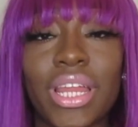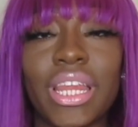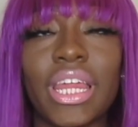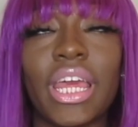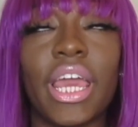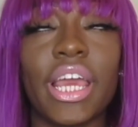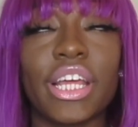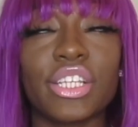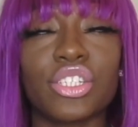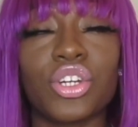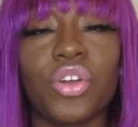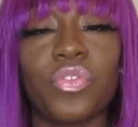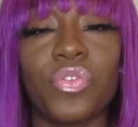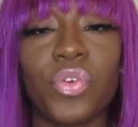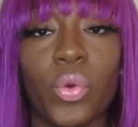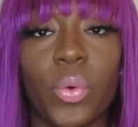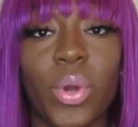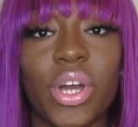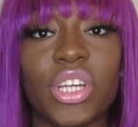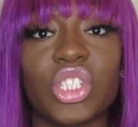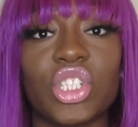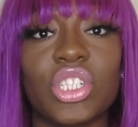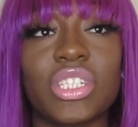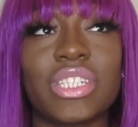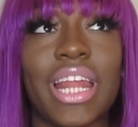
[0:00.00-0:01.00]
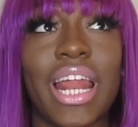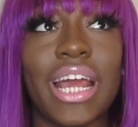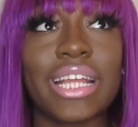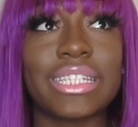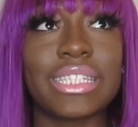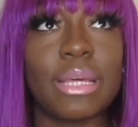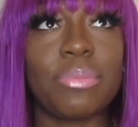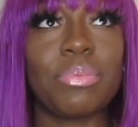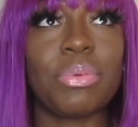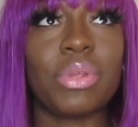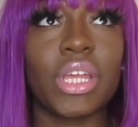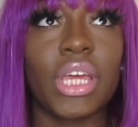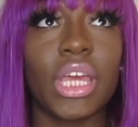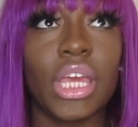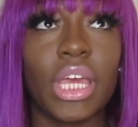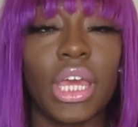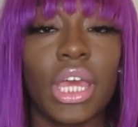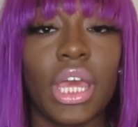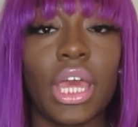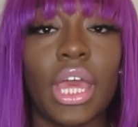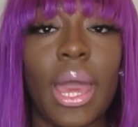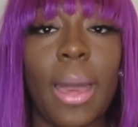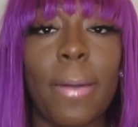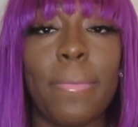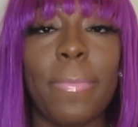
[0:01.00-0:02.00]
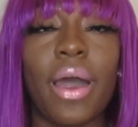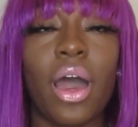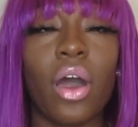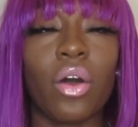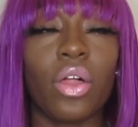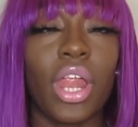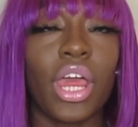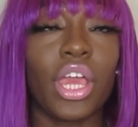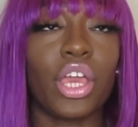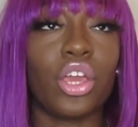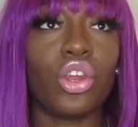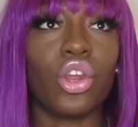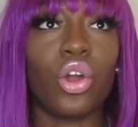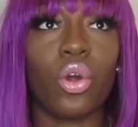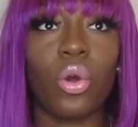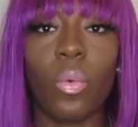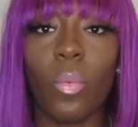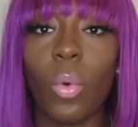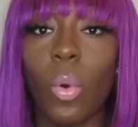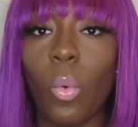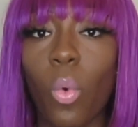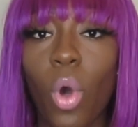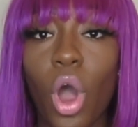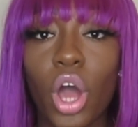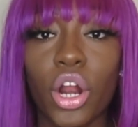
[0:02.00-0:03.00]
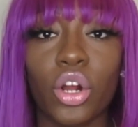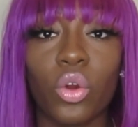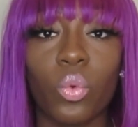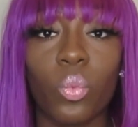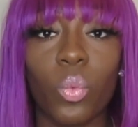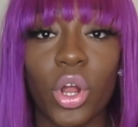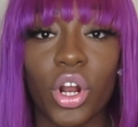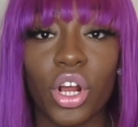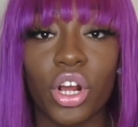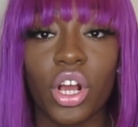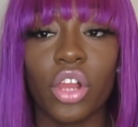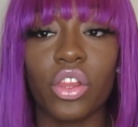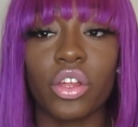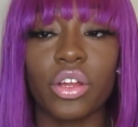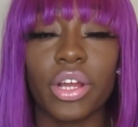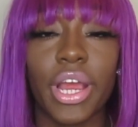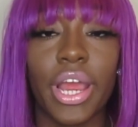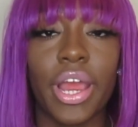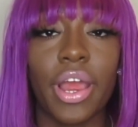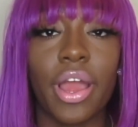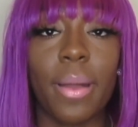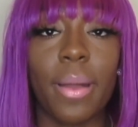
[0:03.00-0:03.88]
Answer a few questions that I typically get about, like, you know, watercolor